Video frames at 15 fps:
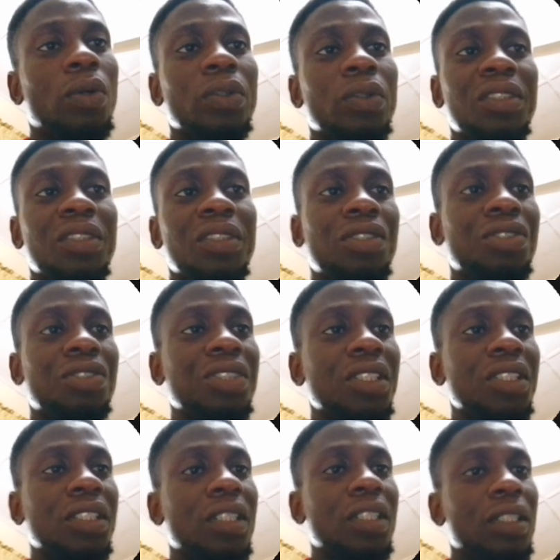this trade
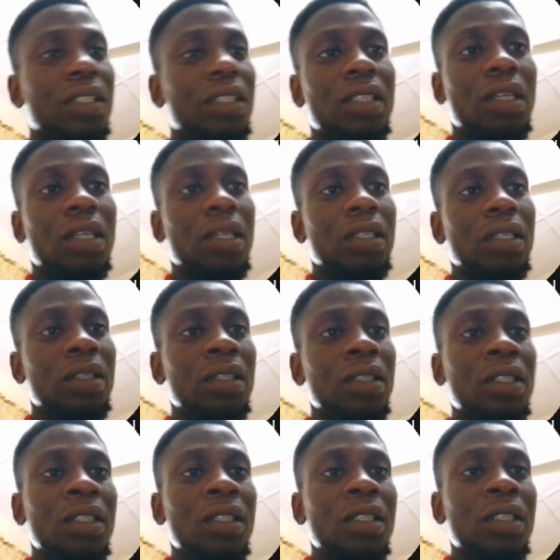that
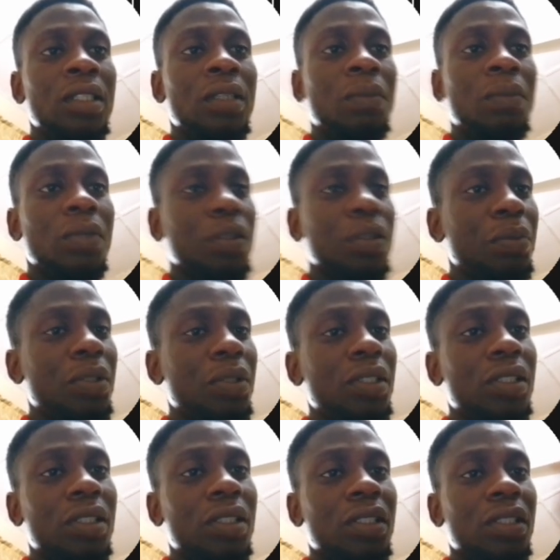possibility
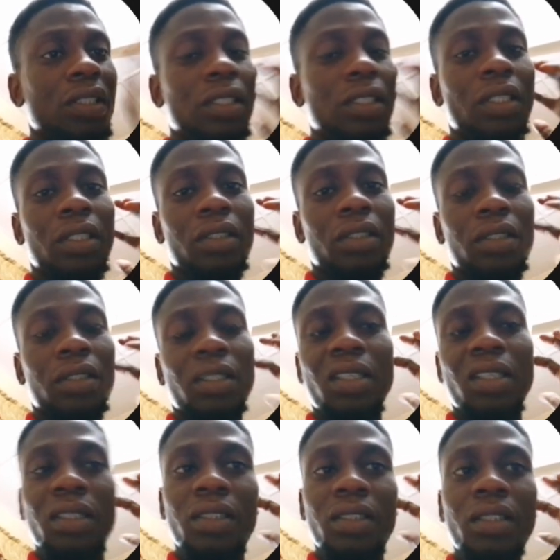is there that can
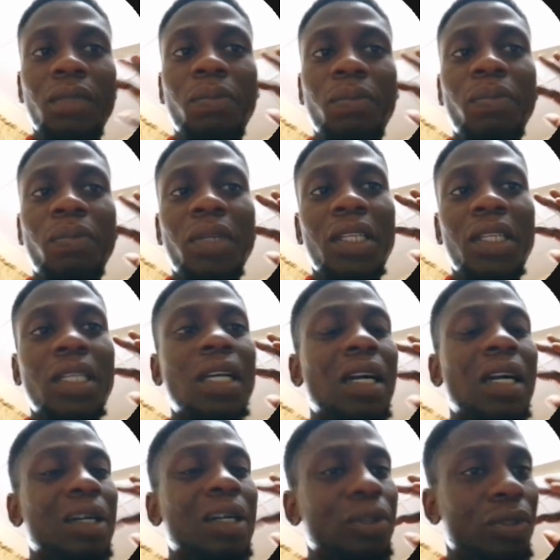still play
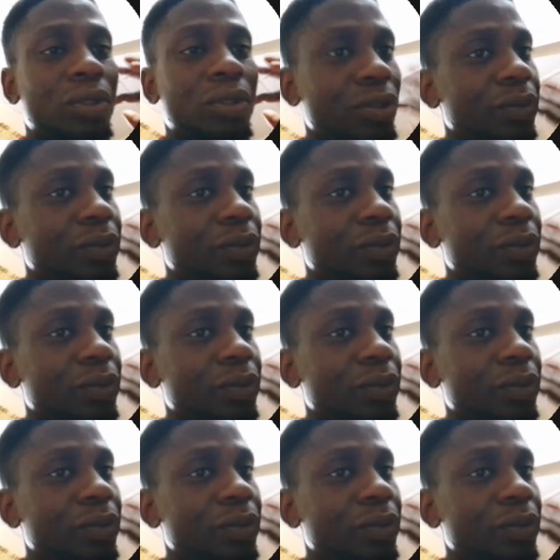out.